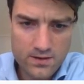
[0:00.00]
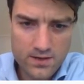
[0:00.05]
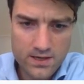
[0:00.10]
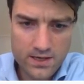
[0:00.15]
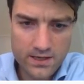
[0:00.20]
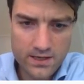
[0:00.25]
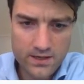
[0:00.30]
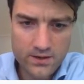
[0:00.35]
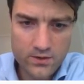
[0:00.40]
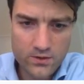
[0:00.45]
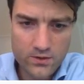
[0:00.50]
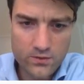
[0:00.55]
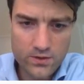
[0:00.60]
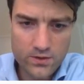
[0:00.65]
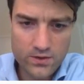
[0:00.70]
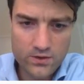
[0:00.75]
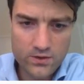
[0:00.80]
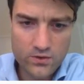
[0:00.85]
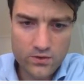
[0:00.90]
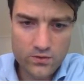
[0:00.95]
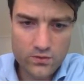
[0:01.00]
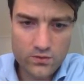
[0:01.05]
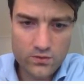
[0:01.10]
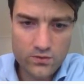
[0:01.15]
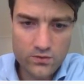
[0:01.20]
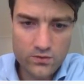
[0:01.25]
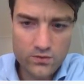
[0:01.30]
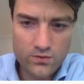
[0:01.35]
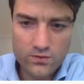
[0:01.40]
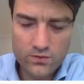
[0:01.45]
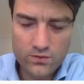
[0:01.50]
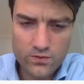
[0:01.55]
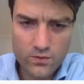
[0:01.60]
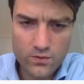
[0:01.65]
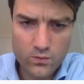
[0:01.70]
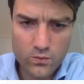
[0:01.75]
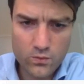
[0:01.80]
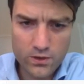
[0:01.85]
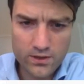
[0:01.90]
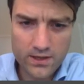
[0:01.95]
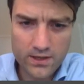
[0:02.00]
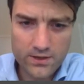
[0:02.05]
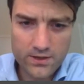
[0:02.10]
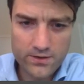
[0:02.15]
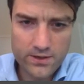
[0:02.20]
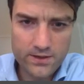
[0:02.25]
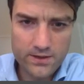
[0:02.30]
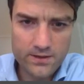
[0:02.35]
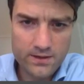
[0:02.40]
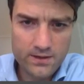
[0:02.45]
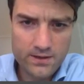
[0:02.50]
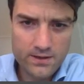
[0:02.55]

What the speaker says: and I can go into the work diary